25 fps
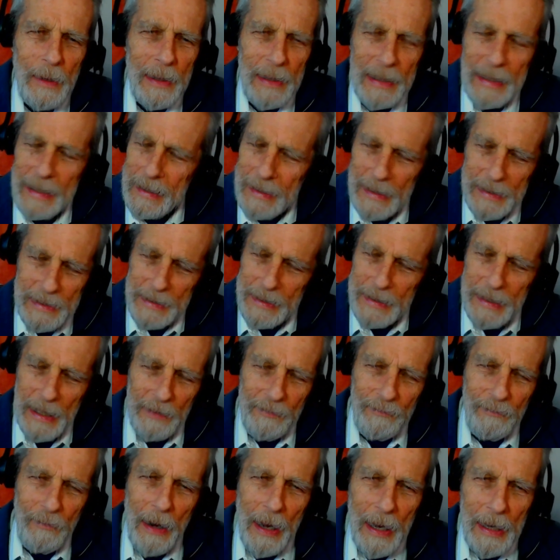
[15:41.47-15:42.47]
He doesn't say
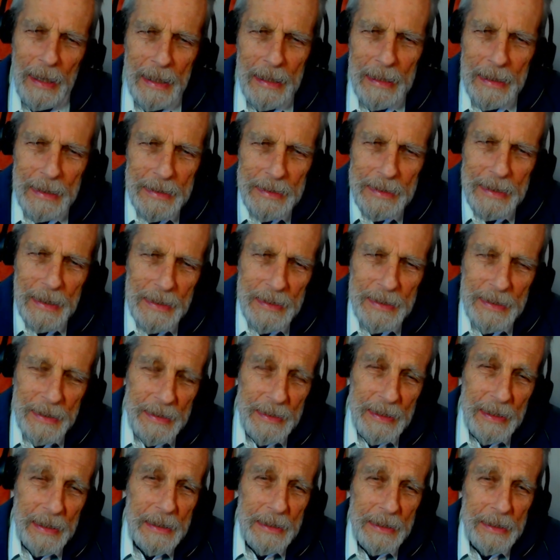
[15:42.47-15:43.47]
Friday, it says the
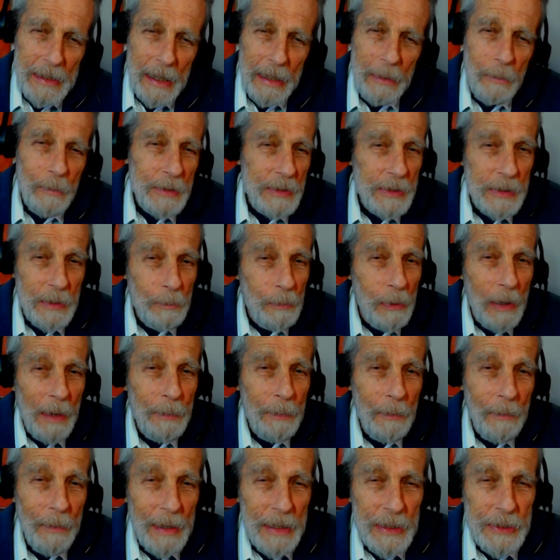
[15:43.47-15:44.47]
sixth day was the
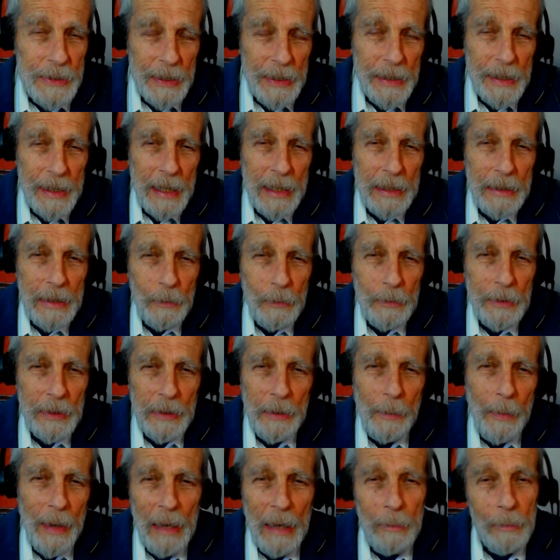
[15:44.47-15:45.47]
preparation day, known in
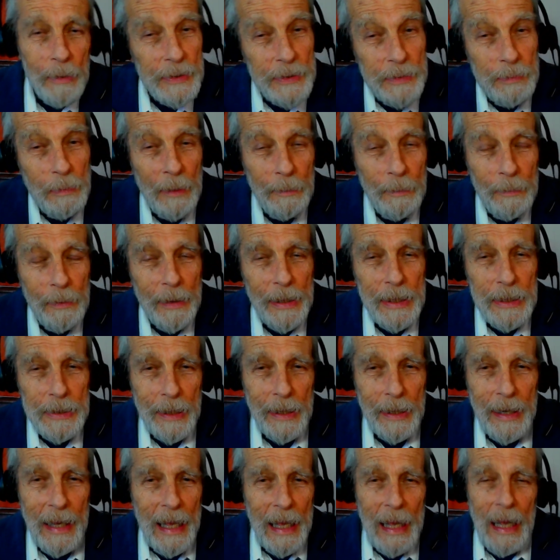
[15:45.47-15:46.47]
the Bible as preparation.